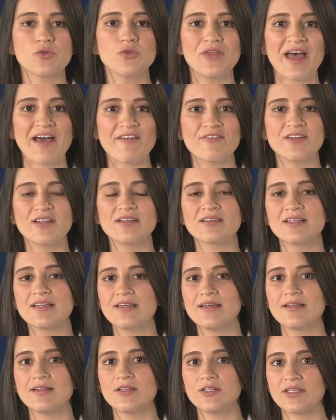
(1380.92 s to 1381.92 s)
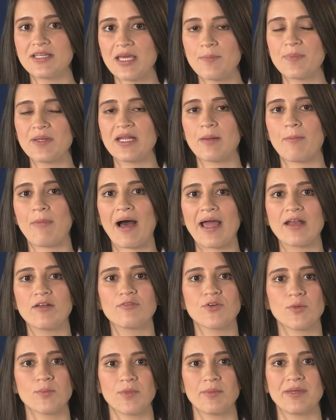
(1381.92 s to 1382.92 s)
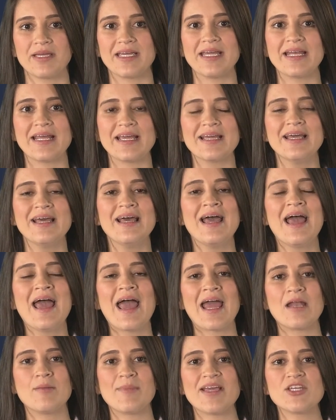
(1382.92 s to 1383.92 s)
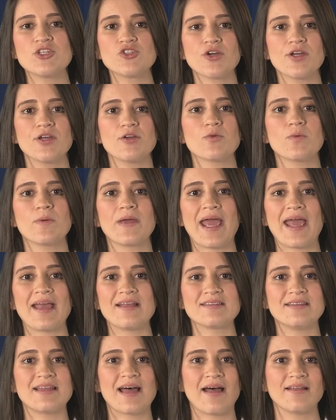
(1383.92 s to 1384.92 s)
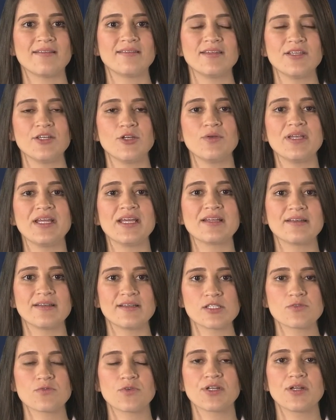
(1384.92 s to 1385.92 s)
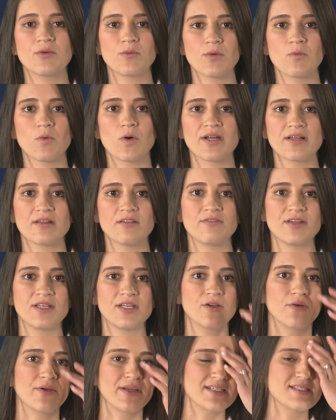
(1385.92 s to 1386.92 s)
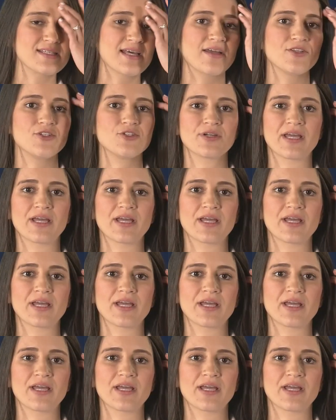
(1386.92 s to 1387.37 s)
definitely keep it in mind from the beginning and make sure you create that uniqueness for the rewarded video inside your